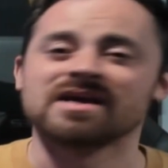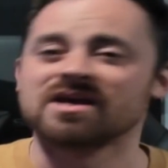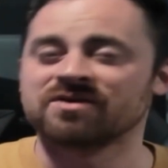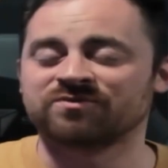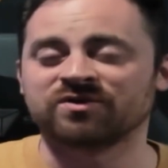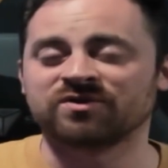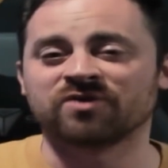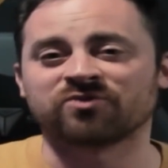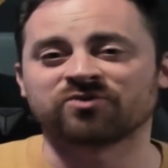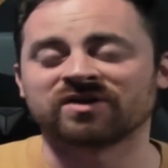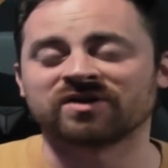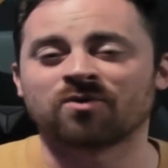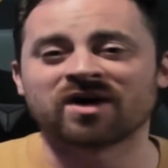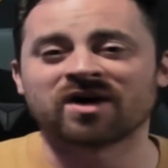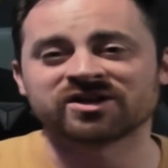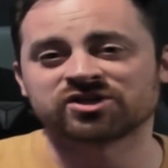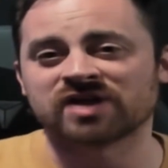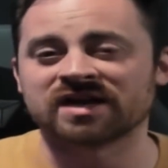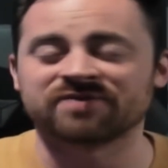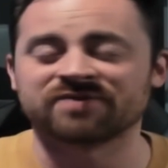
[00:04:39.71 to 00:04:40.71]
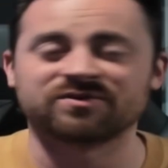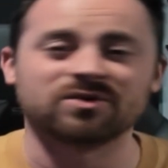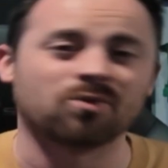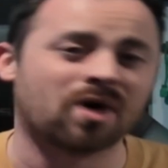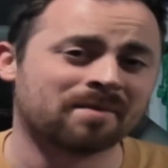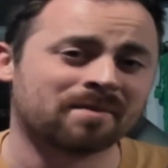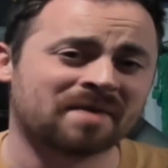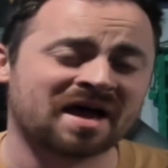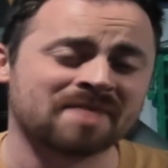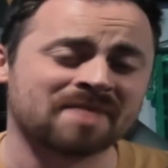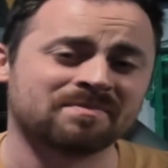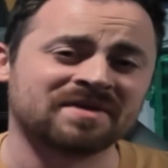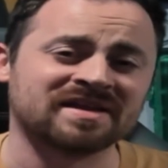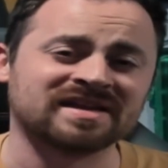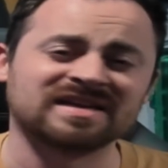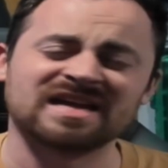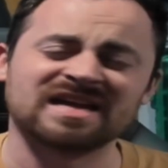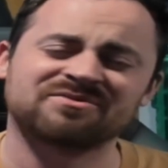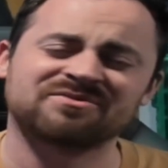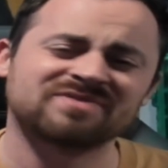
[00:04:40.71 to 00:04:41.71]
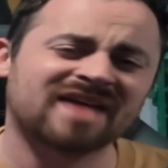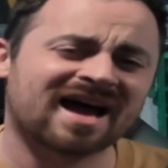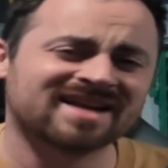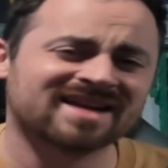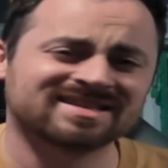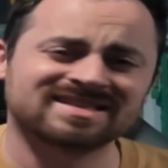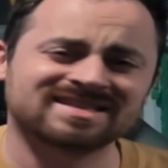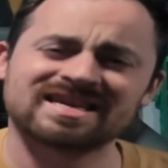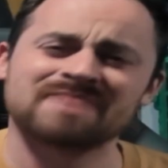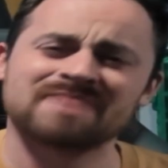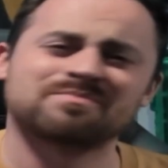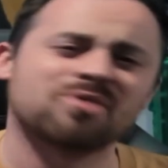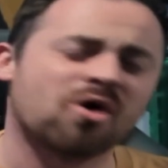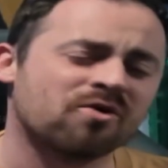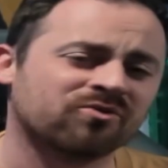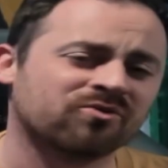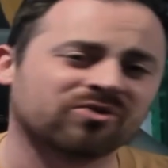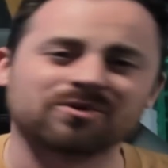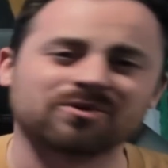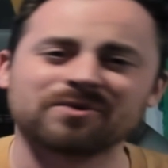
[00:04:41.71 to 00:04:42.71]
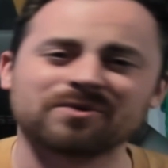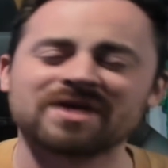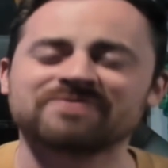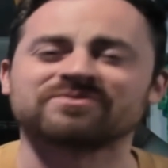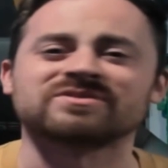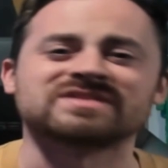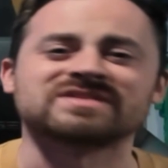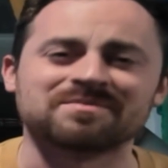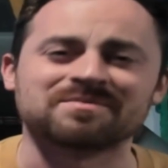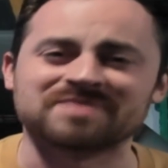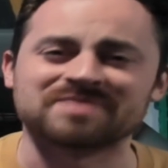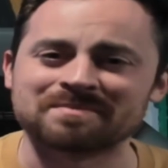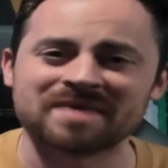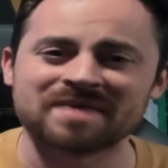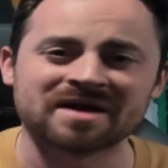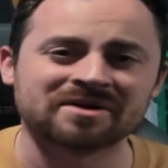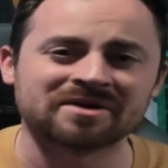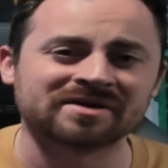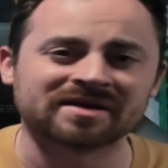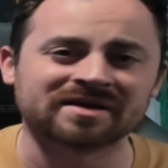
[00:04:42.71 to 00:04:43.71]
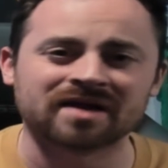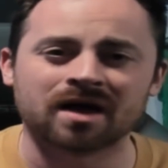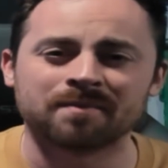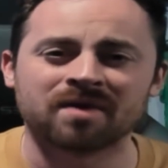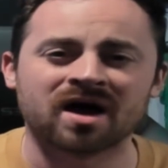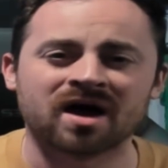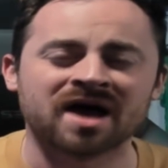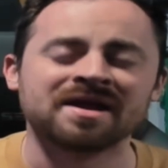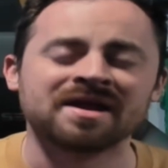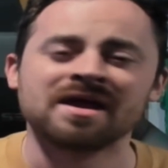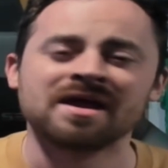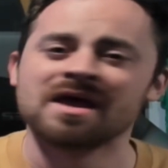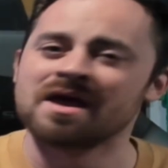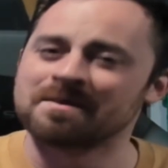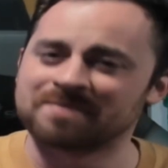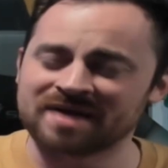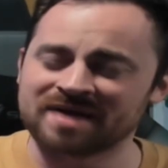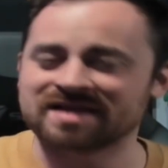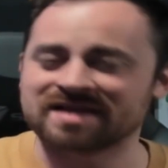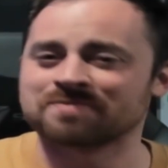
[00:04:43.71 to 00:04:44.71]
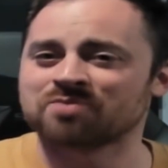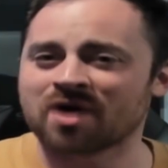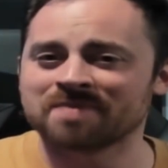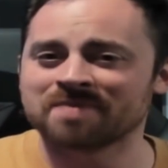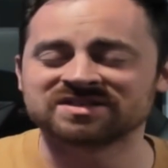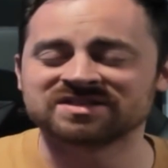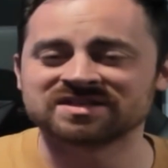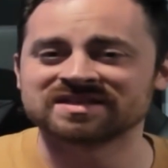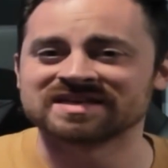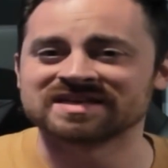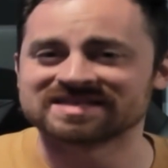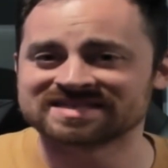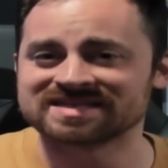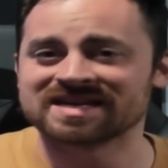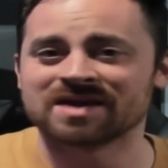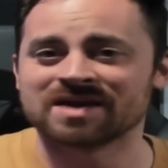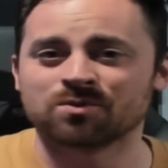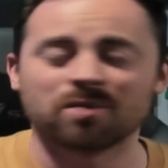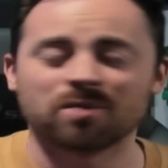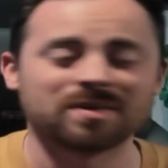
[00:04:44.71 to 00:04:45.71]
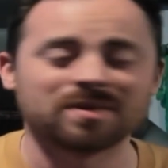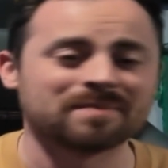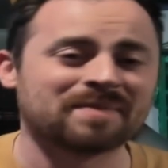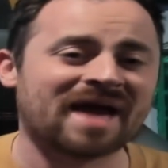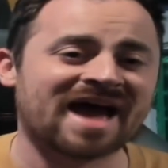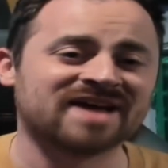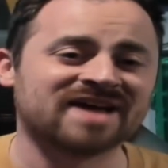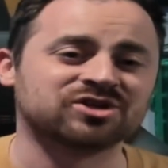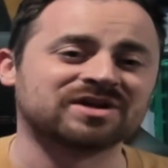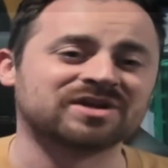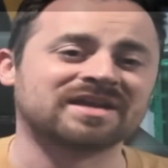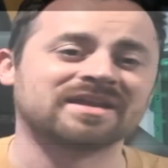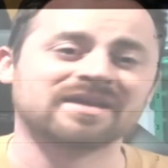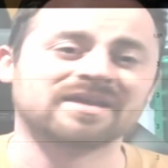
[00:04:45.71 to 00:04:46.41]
Feel free to watch that if you want my opinion. If not, skip over it. Wait for something better to come on. But I can promise you this, it will be passionate.